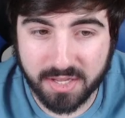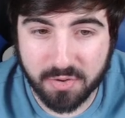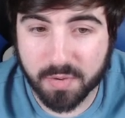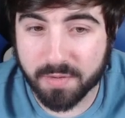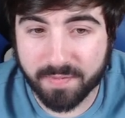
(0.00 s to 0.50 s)

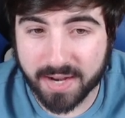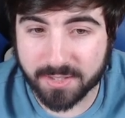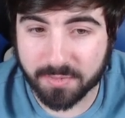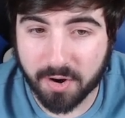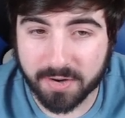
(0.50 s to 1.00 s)
you could
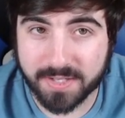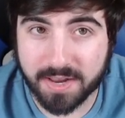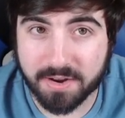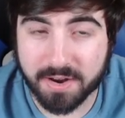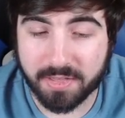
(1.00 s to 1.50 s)
find some cards
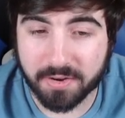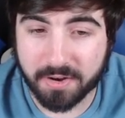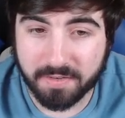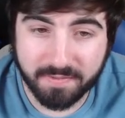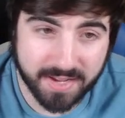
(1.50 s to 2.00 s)
that they're
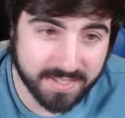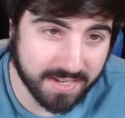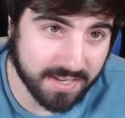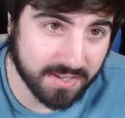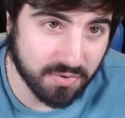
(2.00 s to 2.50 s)
good
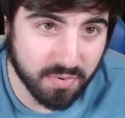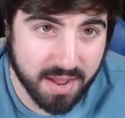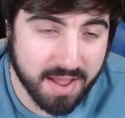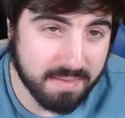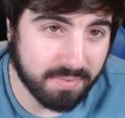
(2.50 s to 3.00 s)
investing into,
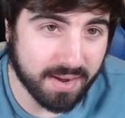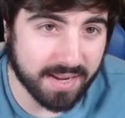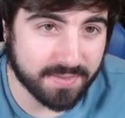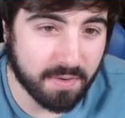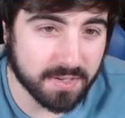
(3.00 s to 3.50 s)
but
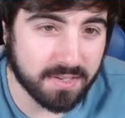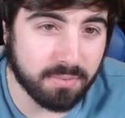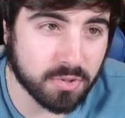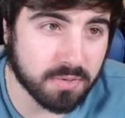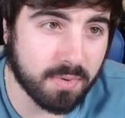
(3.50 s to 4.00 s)
as far as the
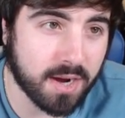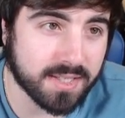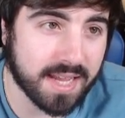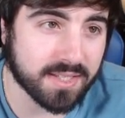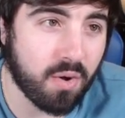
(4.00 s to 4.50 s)
booster
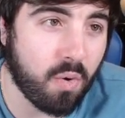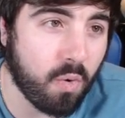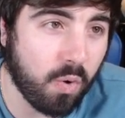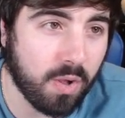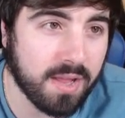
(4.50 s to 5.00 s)
box as a
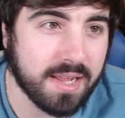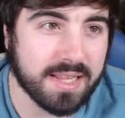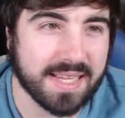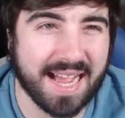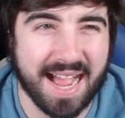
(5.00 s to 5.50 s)
whole,
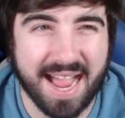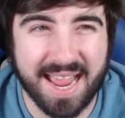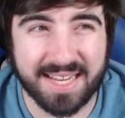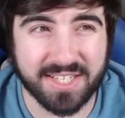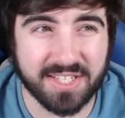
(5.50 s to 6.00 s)

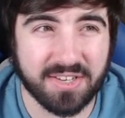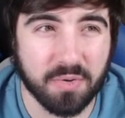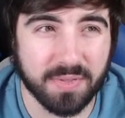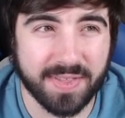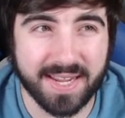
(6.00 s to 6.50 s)
I just
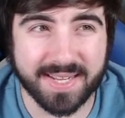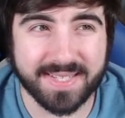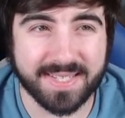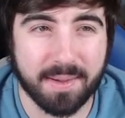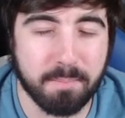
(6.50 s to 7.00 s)
don't think
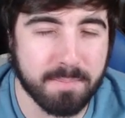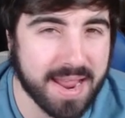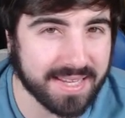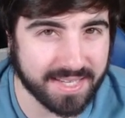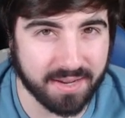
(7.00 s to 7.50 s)
it's
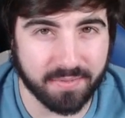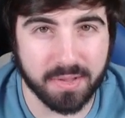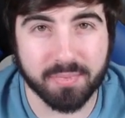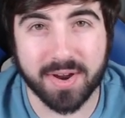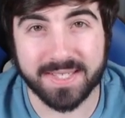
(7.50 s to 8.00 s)
amazing for
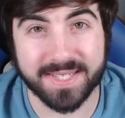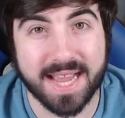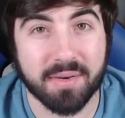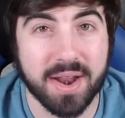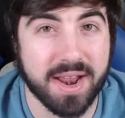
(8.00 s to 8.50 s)
the price it's
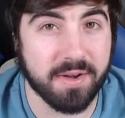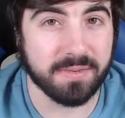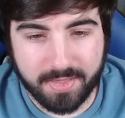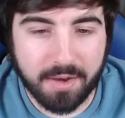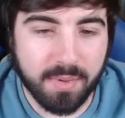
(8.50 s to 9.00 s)
at right
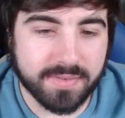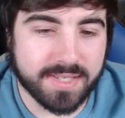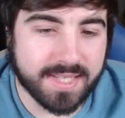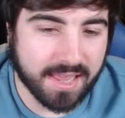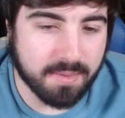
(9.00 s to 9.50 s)
now. Then we have
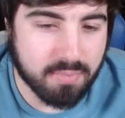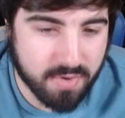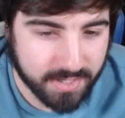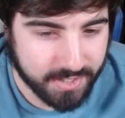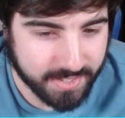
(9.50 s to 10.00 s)

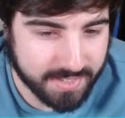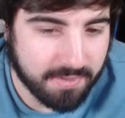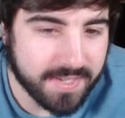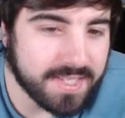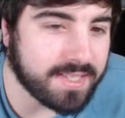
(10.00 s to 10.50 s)
Celebrations.
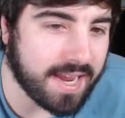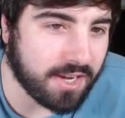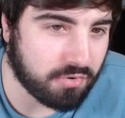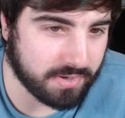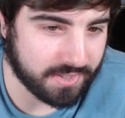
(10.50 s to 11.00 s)
Now this is
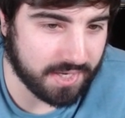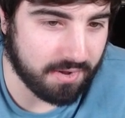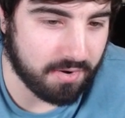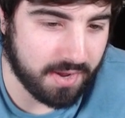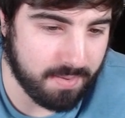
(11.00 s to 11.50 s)

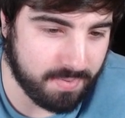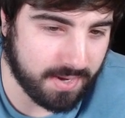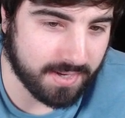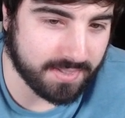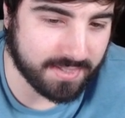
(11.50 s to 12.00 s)
interesting, okay?
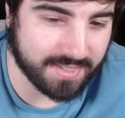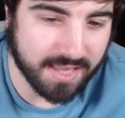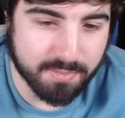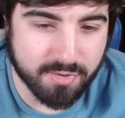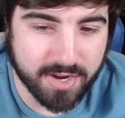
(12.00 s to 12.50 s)
Because
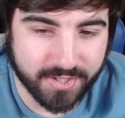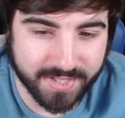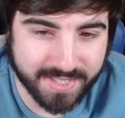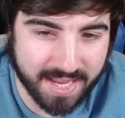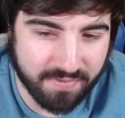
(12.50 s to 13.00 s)

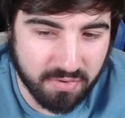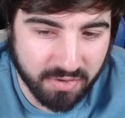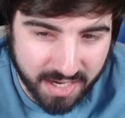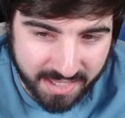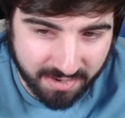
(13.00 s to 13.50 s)
Celebrations, if you
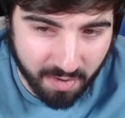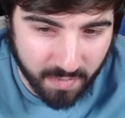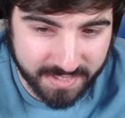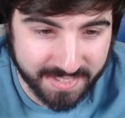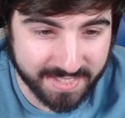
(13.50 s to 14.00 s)
look at the
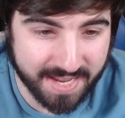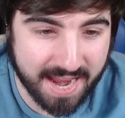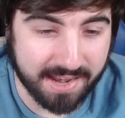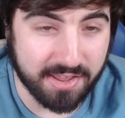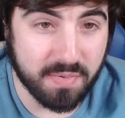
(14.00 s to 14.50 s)
cards
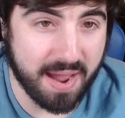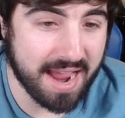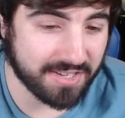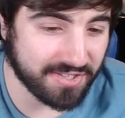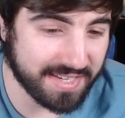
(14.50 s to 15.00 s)
inside, you
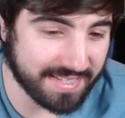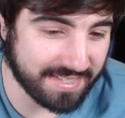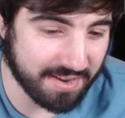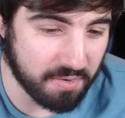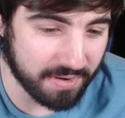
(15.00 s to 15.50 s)
actually
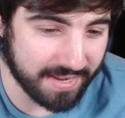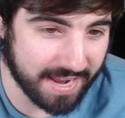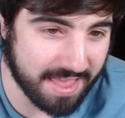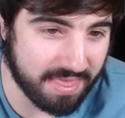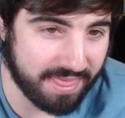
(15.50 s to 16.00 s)
don't
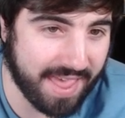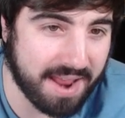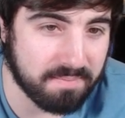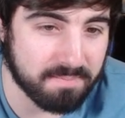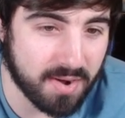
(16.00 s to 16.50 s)
get
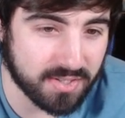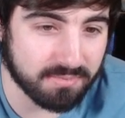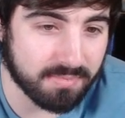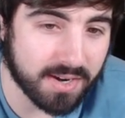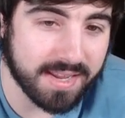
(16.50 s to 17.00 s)
that
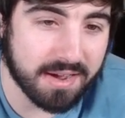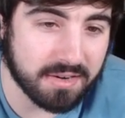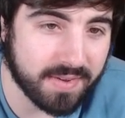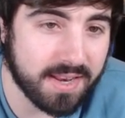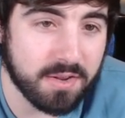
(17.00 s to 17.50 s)
much money
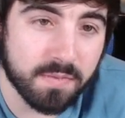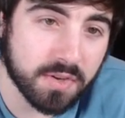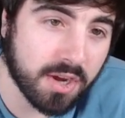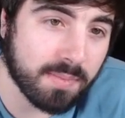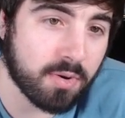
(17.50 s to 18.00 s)
out of it. You have
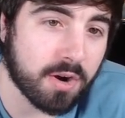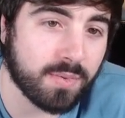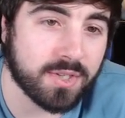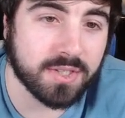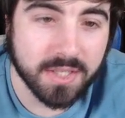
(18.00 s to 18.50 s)
the top card,
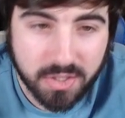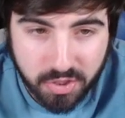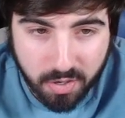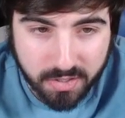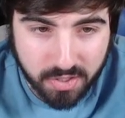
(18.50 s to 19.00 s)
which is this
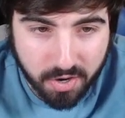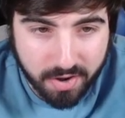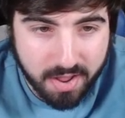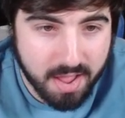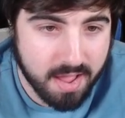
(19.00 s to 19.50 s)

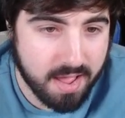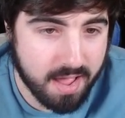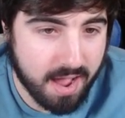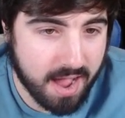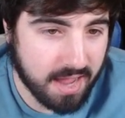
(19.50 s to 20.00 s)
Charizard,
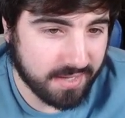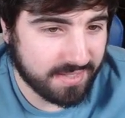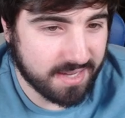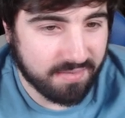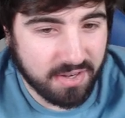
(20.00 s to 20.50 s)

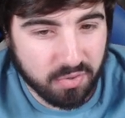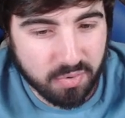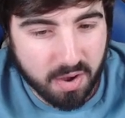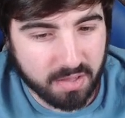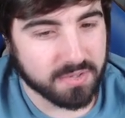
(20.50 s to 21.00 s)

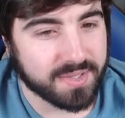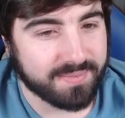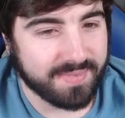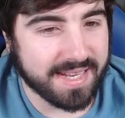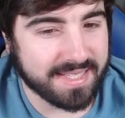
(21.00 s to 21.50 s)

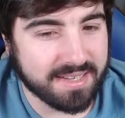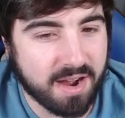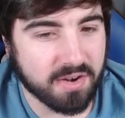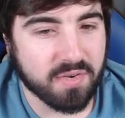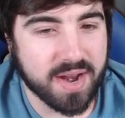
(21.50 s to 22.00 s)
$72. It's
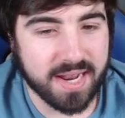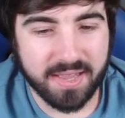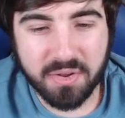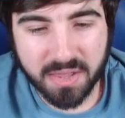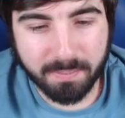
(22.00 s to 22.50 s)
not great. And
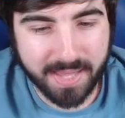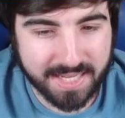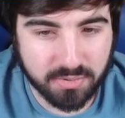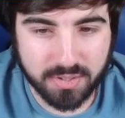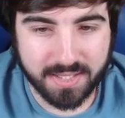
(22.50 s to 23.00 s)
then you get the
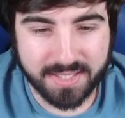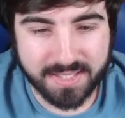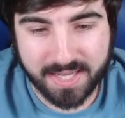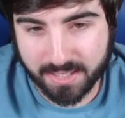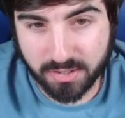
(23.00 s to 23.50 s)
Blastoise like
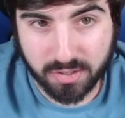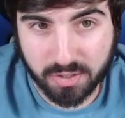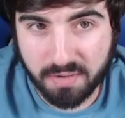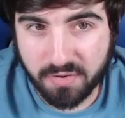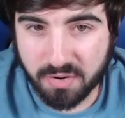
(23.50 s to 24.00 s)
$6.
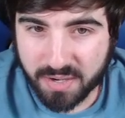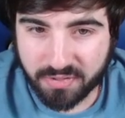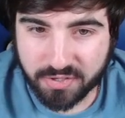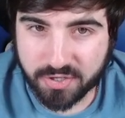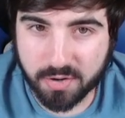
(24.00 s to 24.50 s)
So if you don't
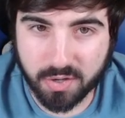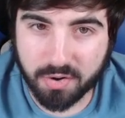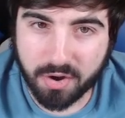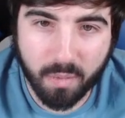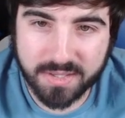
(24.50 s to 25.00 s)
get the
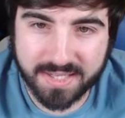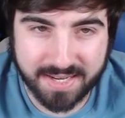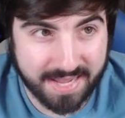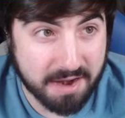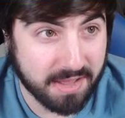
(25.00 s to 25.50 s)
Charizard, no one's
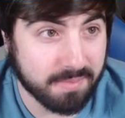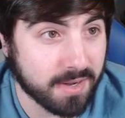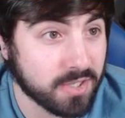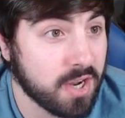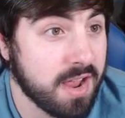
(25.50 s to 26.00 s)
gonna care that much.